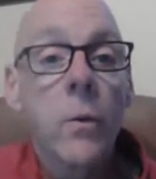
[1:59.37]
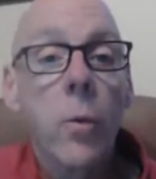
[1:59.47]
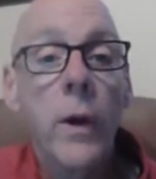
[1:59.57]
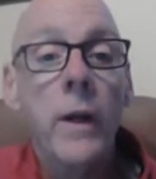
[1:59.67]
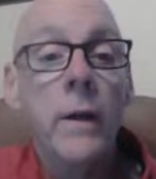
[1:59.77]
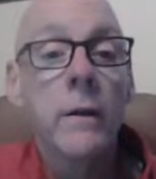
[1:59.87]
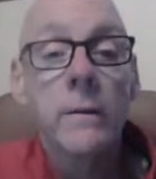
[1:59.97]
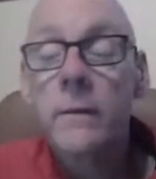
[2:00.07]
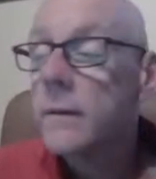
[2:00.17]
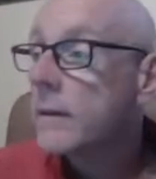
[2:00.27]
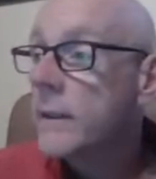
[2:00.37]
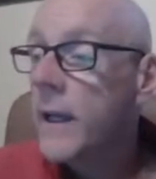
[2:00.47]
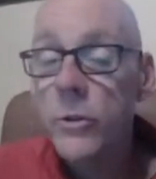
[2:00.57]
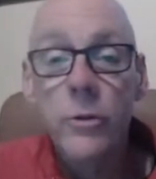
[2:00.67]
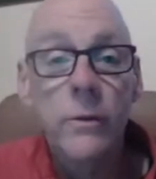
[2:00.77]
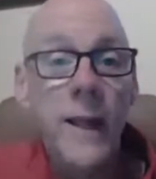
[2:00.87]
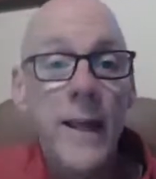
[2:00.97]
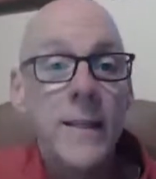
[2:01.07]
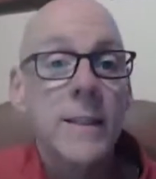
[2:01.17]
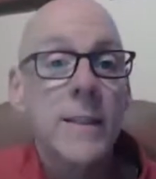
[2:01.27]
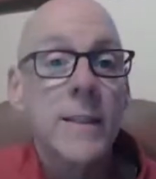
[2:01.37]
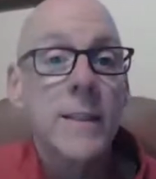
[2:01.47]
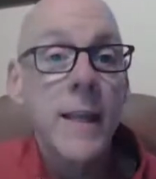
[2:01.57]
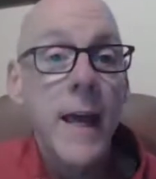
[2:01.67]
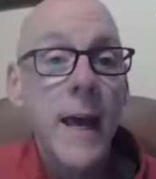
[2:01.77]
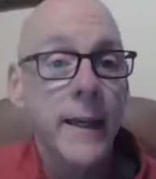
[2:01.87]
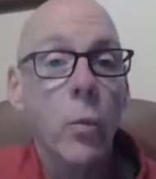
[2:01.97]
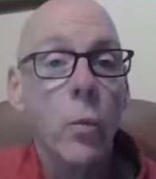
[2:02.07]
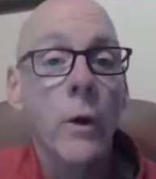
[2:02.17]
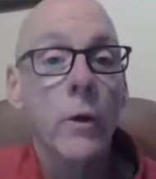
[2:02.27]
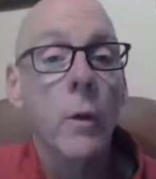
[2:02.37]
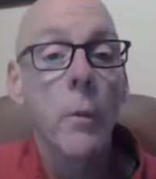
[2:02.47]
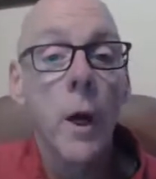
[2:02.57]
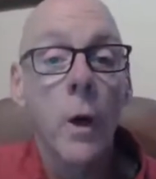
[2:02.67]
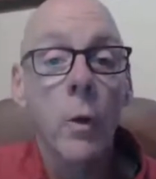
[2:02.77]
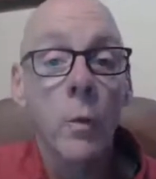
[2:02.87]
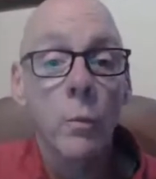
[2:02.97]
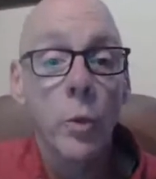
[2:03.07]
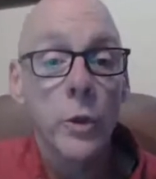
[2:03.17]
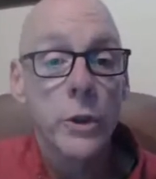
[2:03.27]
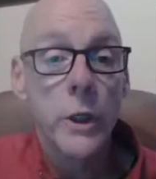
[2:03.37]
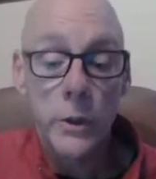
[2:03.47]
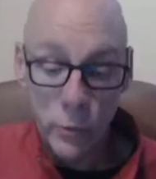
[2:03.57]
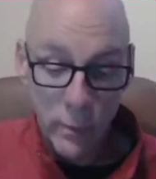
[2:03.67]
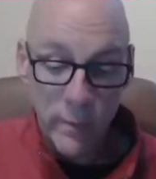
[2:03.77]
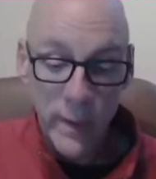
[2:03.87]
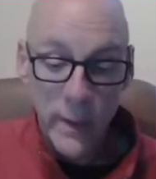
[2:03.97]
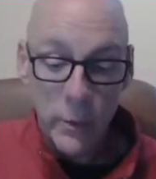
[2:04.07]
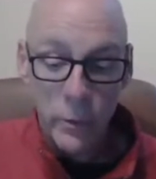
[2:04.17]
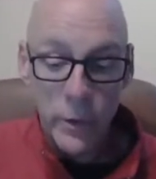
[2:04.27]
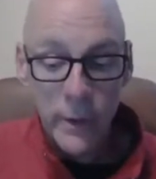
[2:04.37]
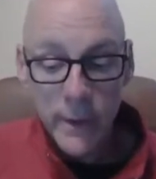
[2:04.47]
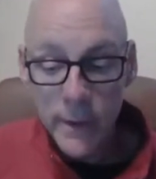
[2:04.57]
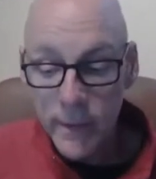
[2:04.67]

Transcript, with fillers: where yesterday's second welcome home was just revealed.